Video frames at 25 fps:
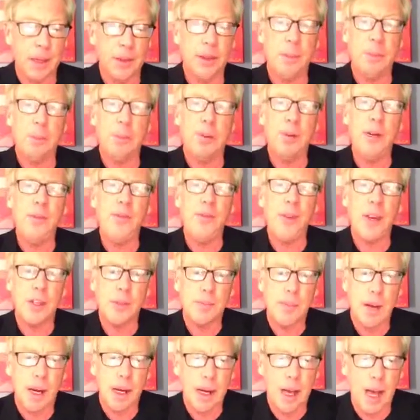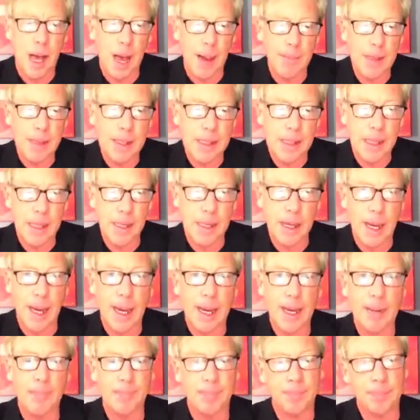To prefix my comments
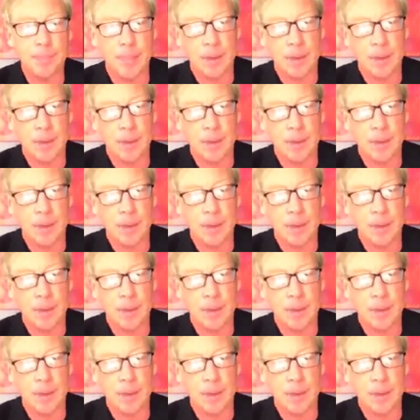today,